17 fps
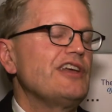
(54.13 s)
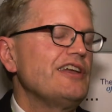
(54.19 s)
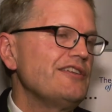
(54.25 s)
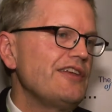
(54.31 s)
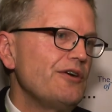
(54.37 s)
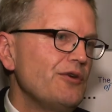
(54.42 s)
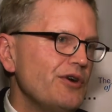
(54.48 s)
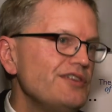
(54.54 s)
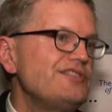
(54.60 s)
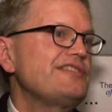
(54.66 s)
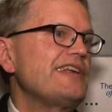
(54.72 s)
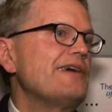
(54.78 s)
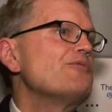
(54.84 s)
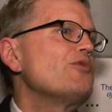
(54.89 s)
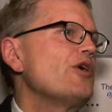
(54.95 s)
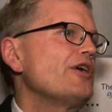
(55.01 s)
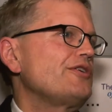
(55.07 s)
And there is
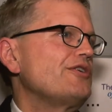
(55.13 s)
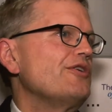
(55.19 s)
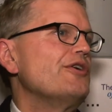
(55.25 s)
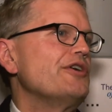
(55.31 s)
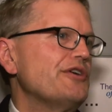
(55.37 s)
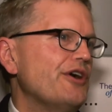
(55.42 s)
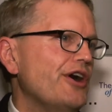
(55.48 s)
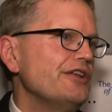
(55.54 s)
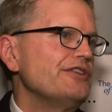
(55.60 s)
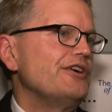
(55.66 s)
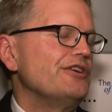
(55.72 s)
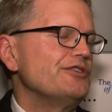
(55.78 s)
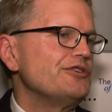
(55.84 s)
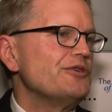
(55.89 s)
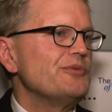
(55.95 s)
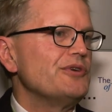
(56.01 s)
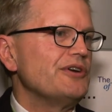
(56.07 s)
some work going
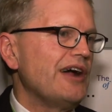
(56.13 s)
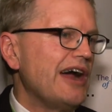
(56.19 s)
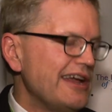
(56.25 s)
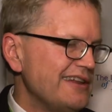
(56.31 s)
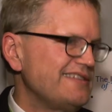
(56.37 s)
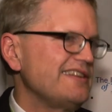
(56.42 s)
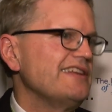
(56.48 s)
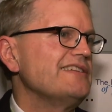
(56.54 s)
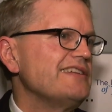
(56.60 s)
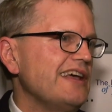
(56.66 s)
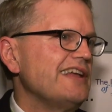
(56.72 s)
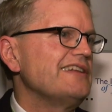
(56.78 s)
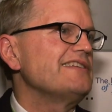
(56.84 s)
on human rights and